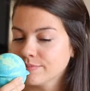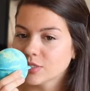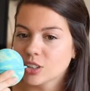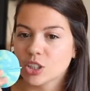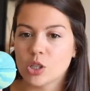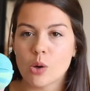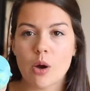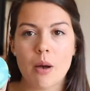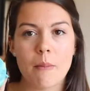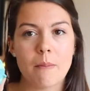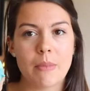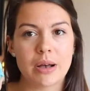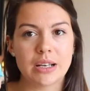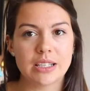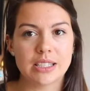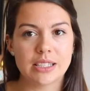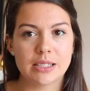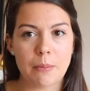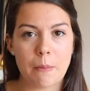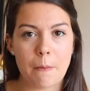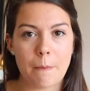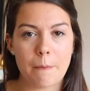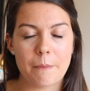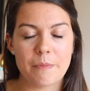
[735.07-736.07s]
So it
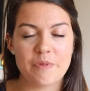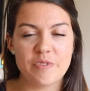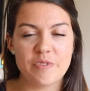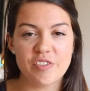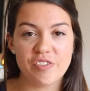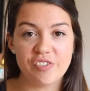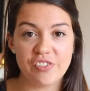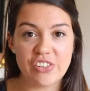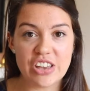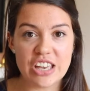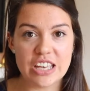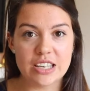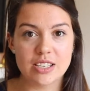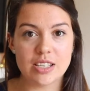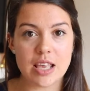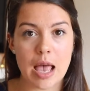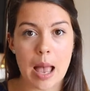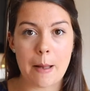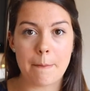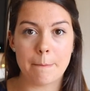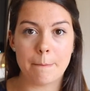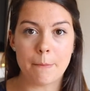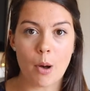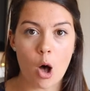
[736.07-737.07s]
must fizz
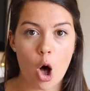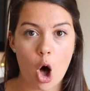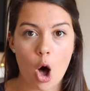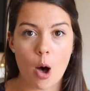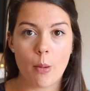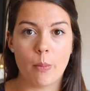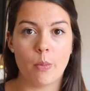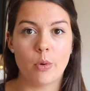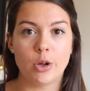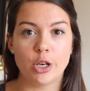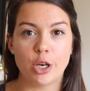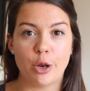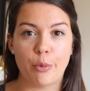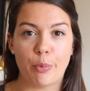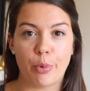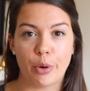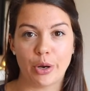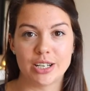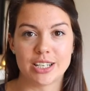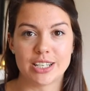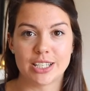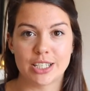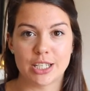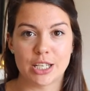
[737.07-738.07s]
and pop when you
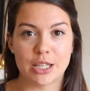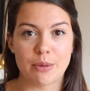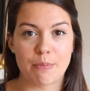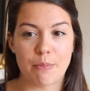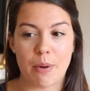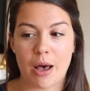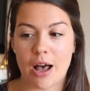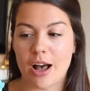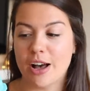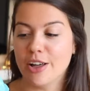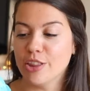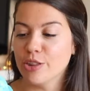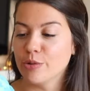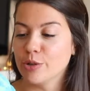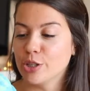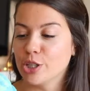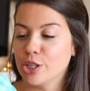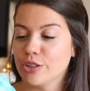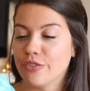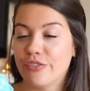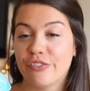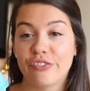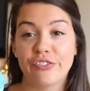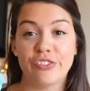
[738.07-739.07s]
put it into the bath, which
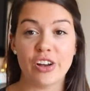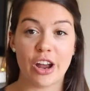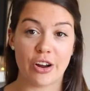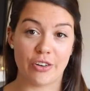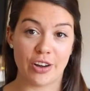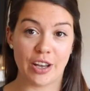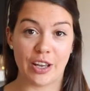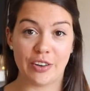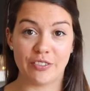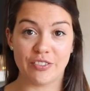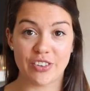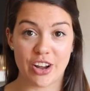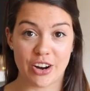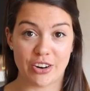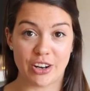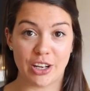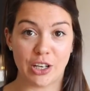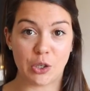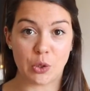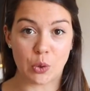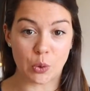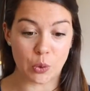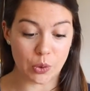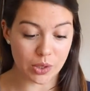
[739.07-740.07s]
is very,
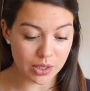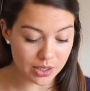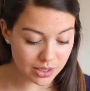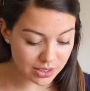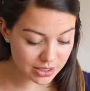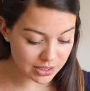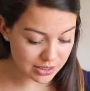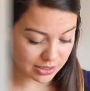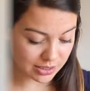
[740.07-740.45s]
very cool.